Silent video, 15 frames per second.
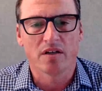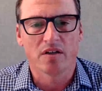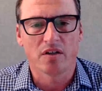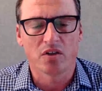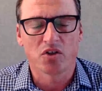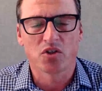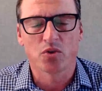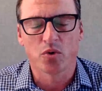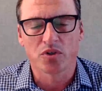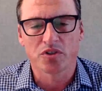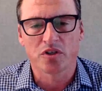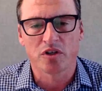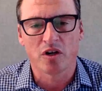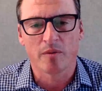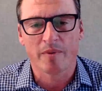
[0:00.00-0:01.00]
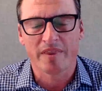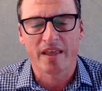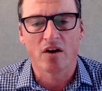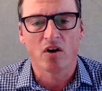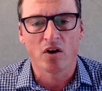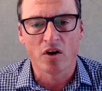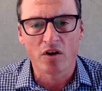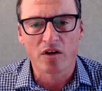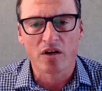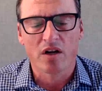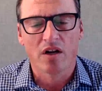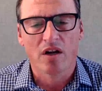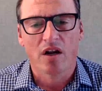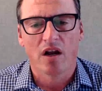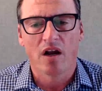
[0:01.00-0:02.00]
in the short term, and they hurt.
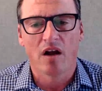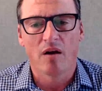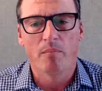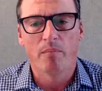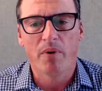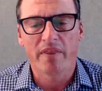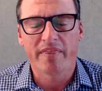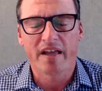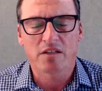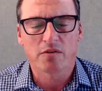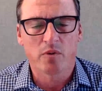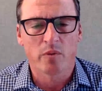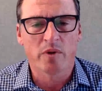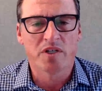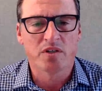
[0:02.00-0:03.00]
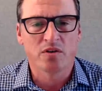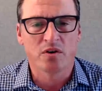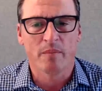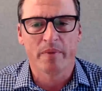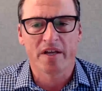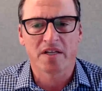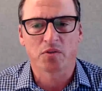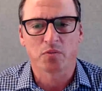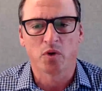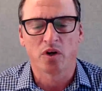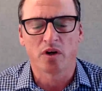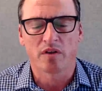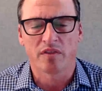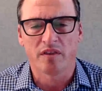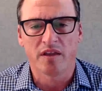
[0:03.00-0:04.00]
But that's where we do our best
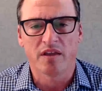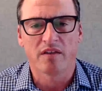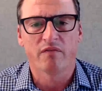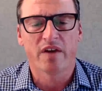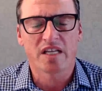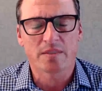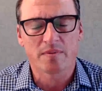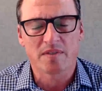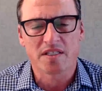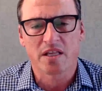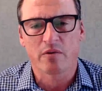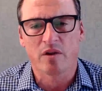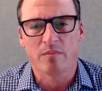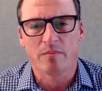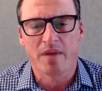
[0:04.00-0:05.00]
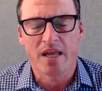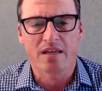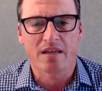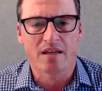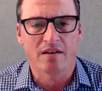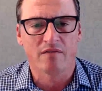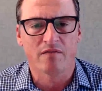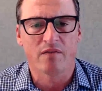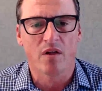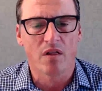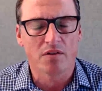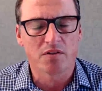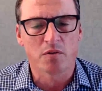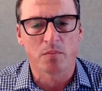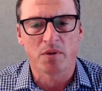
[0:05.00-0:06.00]
work. The investments that we make in
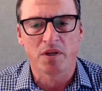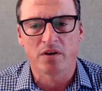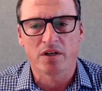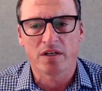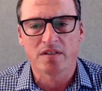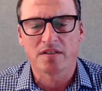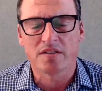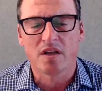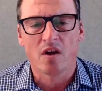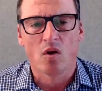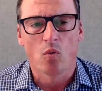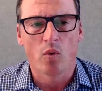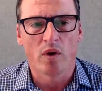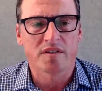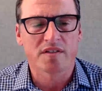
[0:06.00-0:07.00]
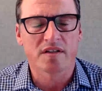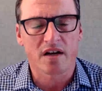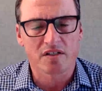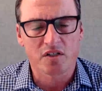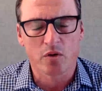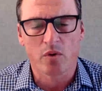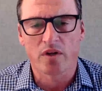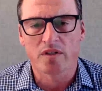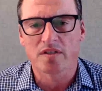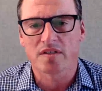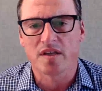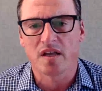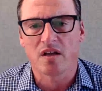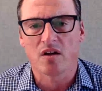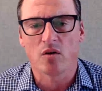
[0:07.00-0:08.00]
volatile periods, when stocks go on
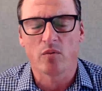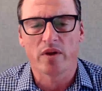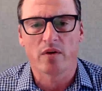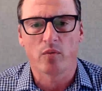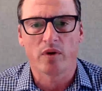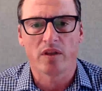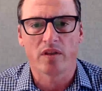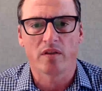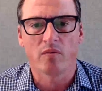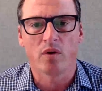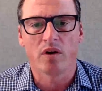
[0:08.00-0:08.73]
sale, when